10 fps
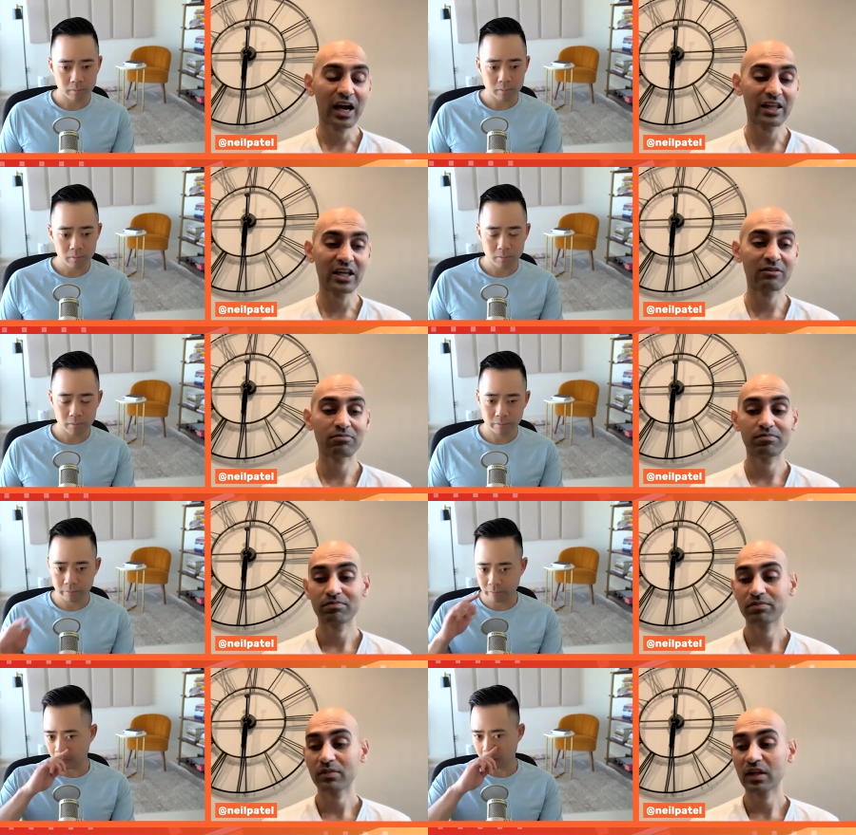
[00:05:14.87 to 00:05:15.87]
Speaker 1: And then
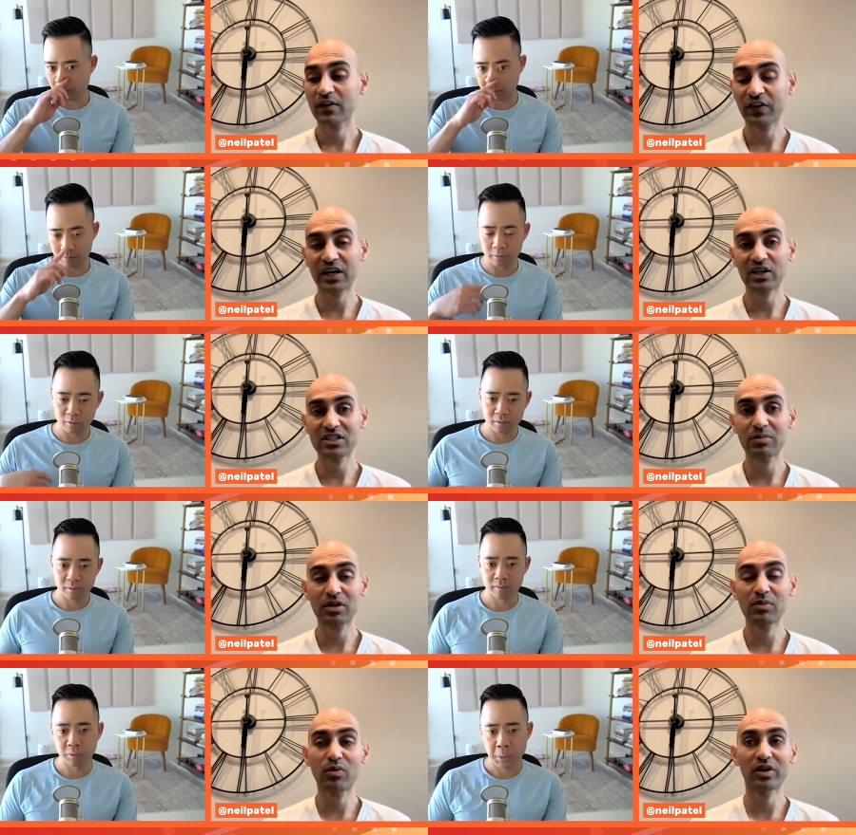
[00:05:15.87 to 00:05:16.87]
figure out
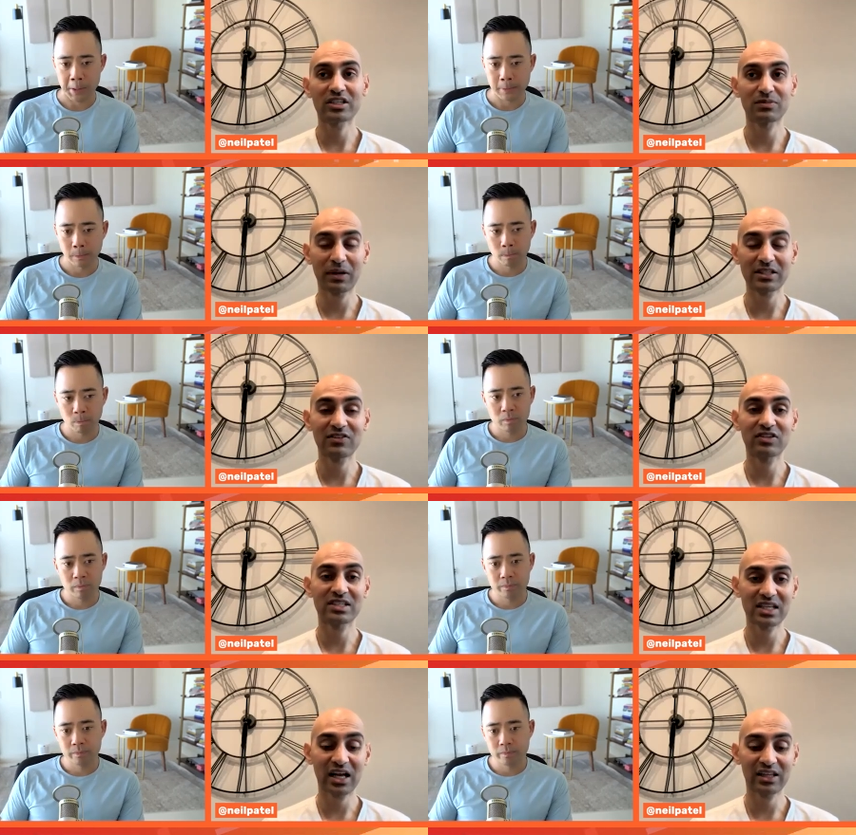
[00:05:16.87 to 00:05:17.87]
something more expensive to
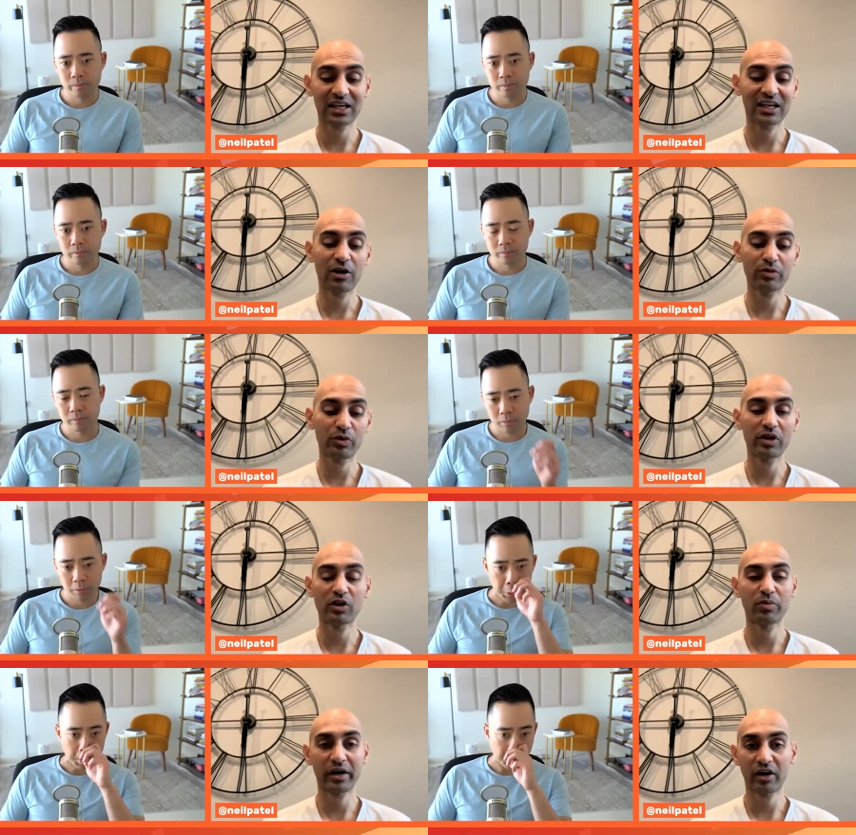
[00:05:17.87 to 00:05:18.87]
sell that can help you
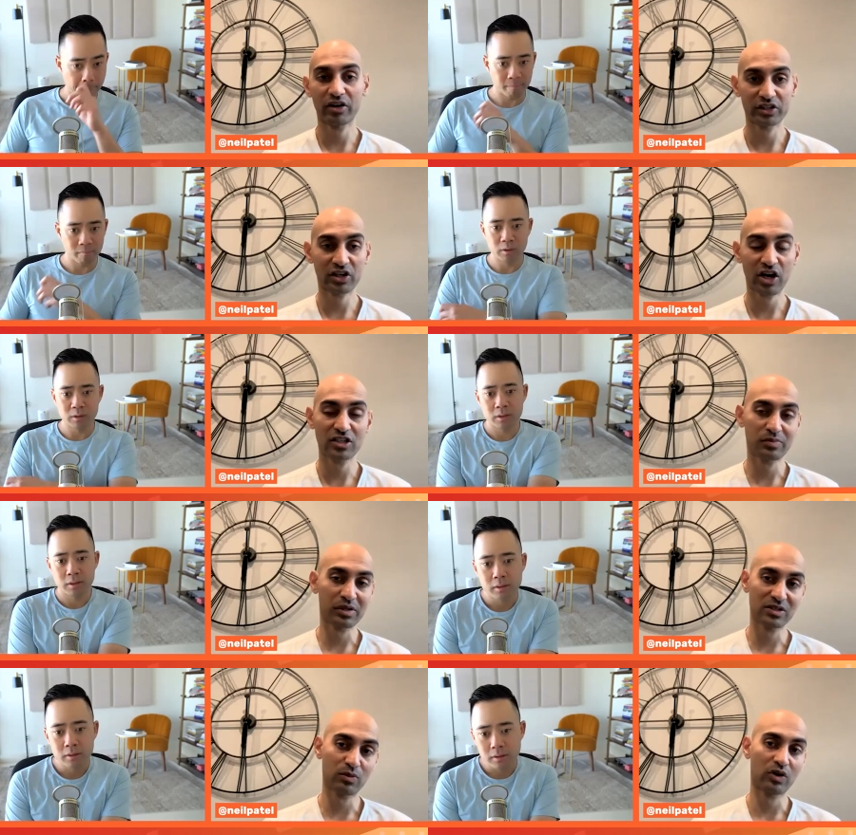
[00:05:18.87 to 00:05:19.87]
recuperate all your costs
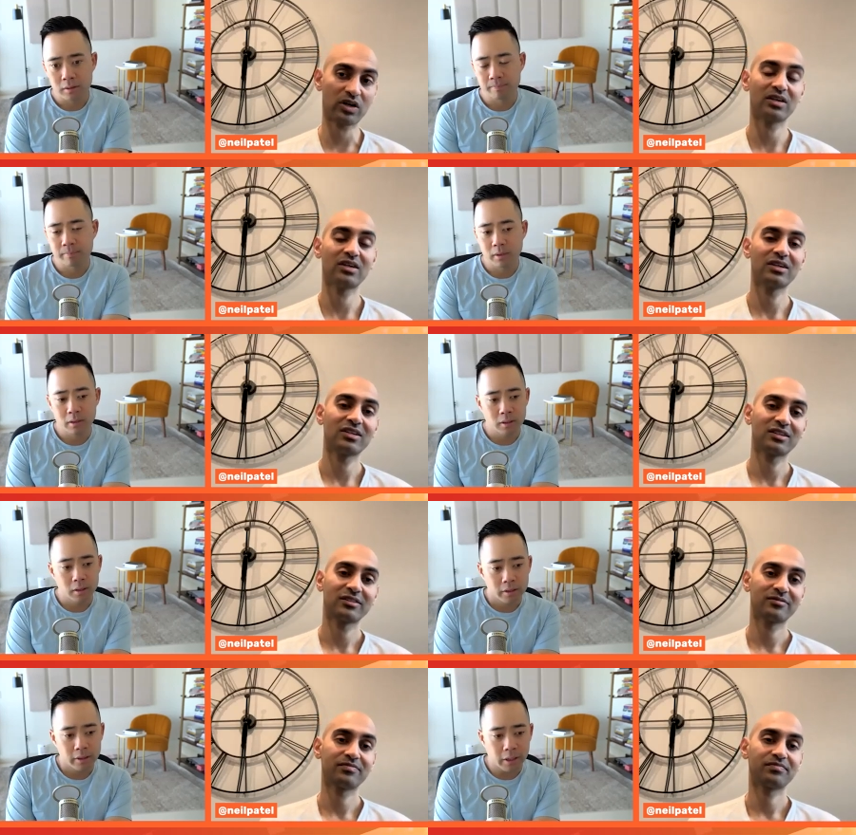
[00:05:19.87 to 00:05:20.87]
plus more.
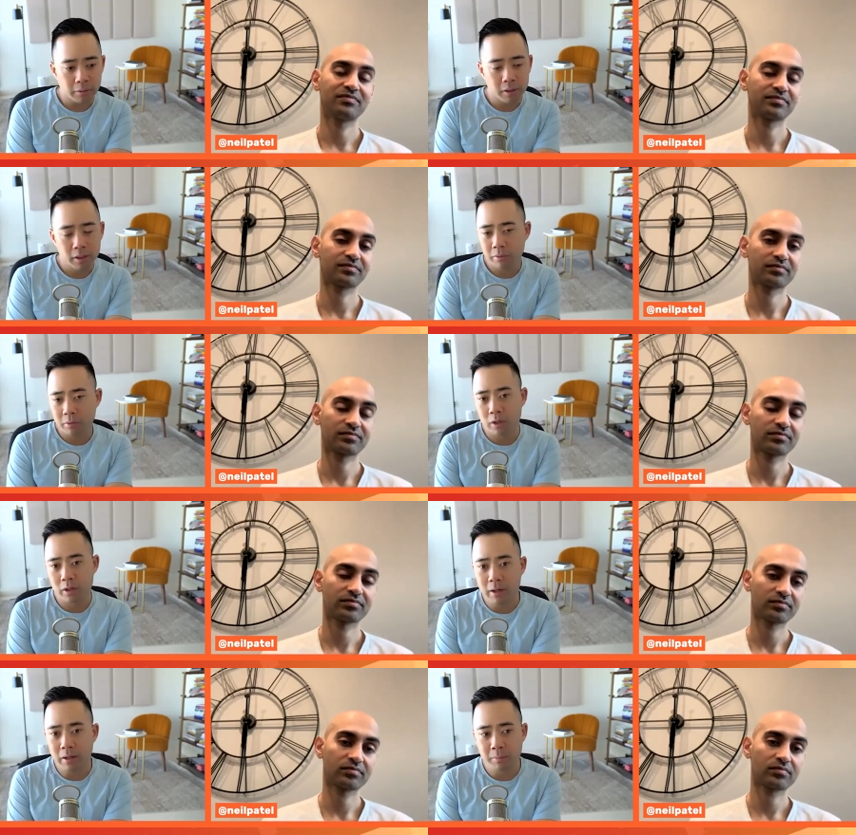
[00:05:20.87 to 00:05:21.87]
Speaker 2: Yeah, when it comes to word of
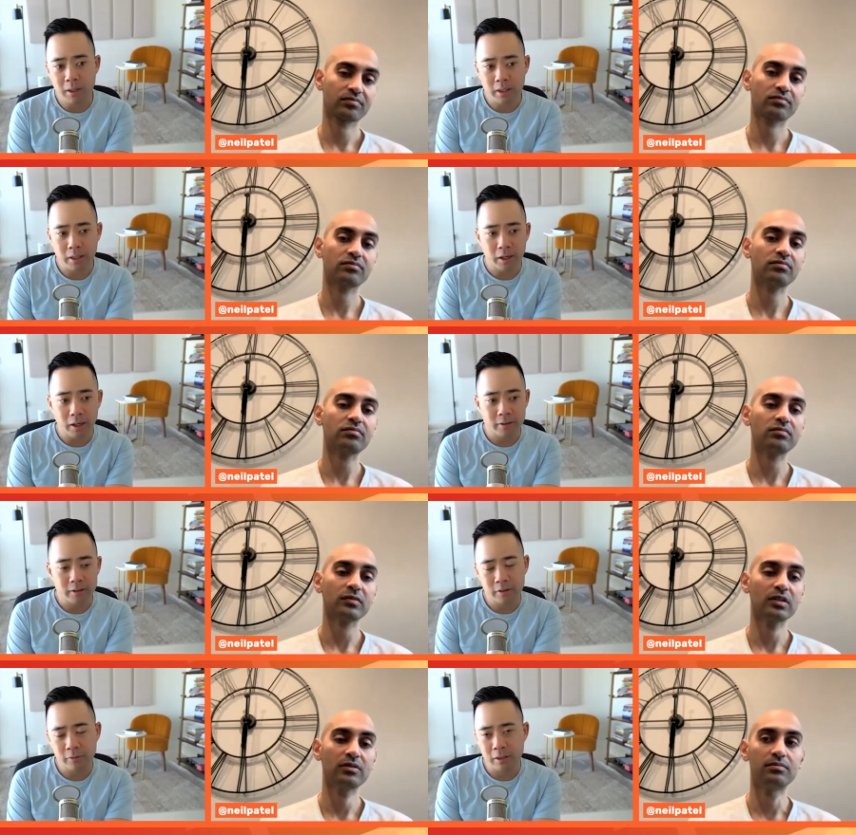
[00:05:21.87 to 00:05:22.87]
mouth marketing, I, the, the,
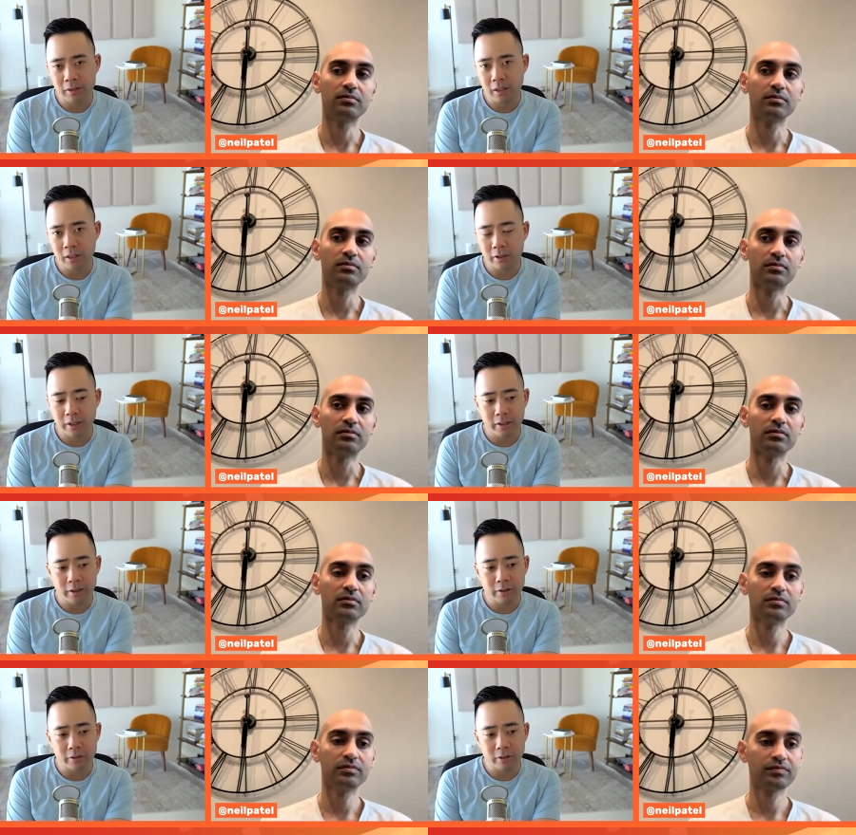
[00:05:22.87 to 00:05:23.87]
final thing I'll say
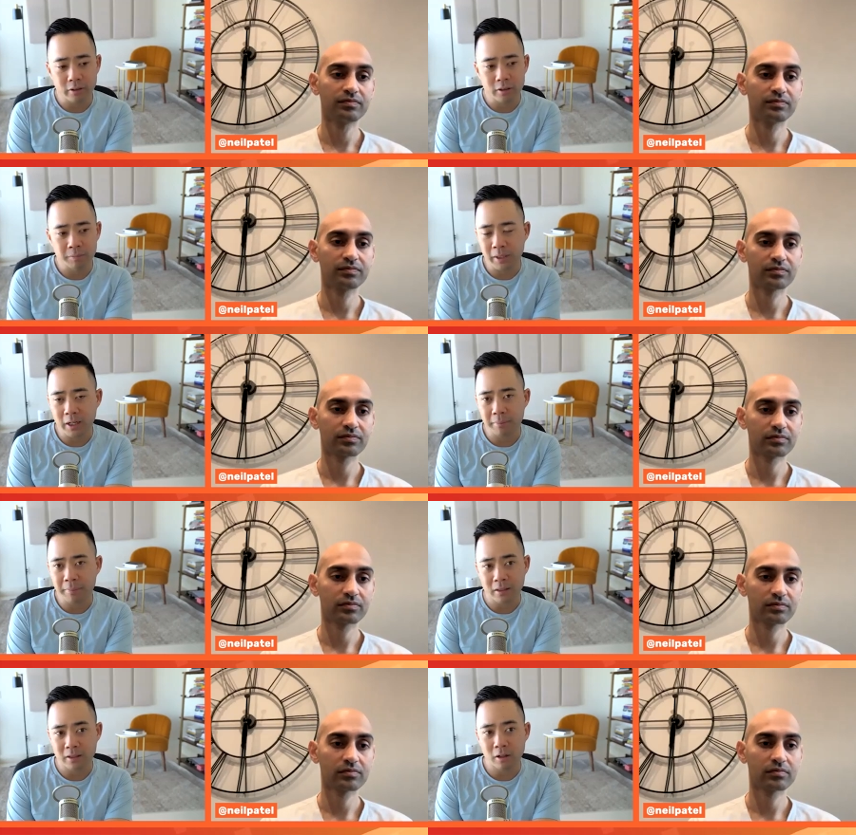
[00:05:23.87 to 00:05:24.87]
is bringing it back
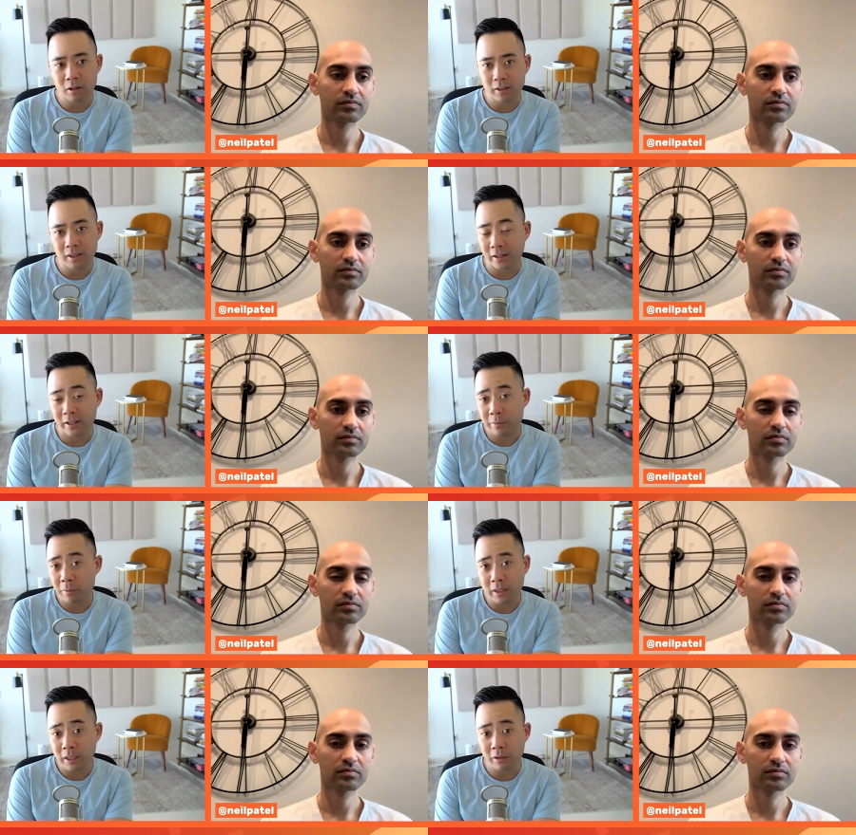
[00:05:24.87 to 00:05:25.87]
to all like even what
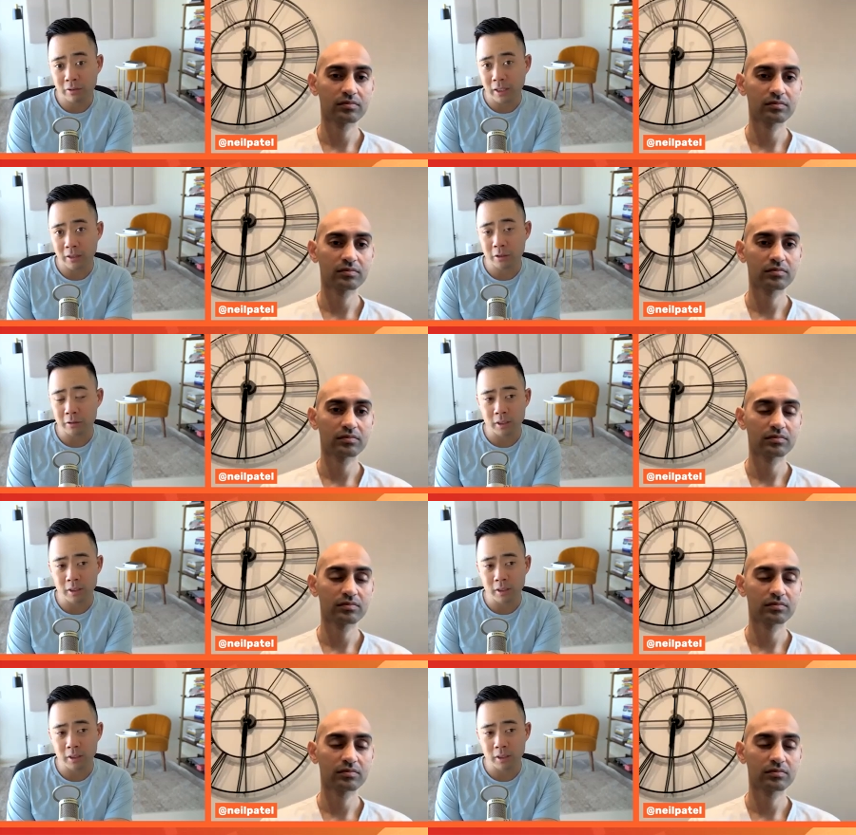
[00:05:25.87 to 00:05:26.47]
Neil is saying too.